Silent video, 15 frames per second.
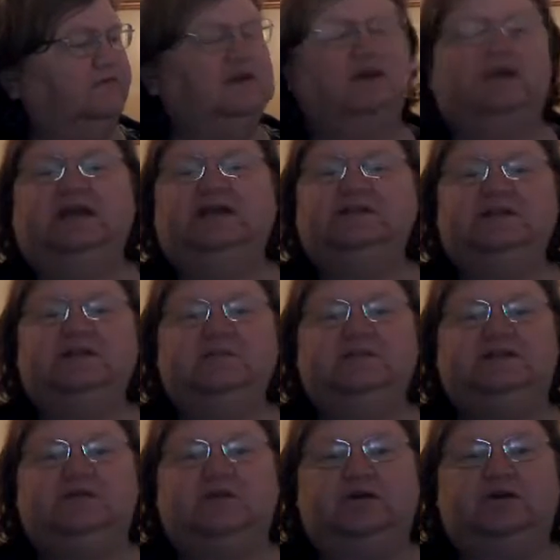The kitten
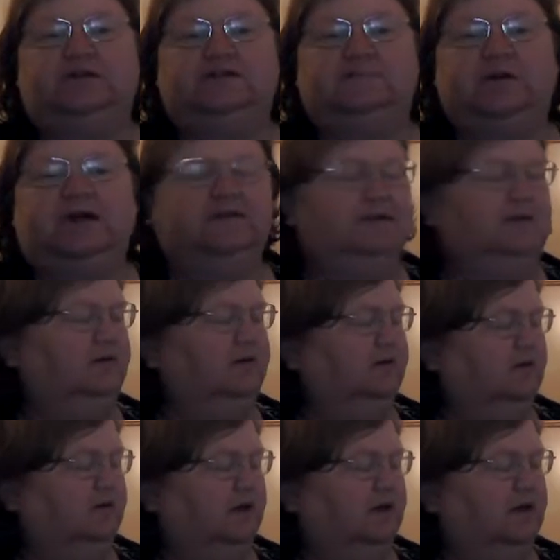was not his mother.
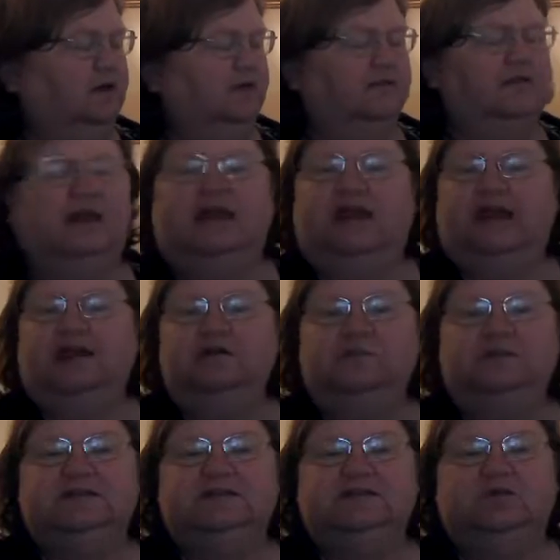The hen
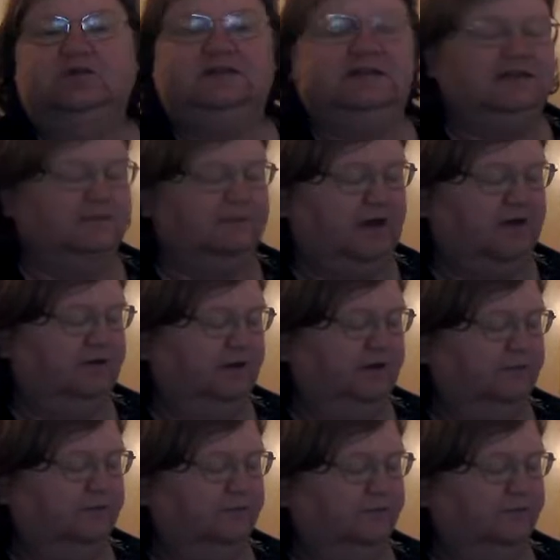was not his mother.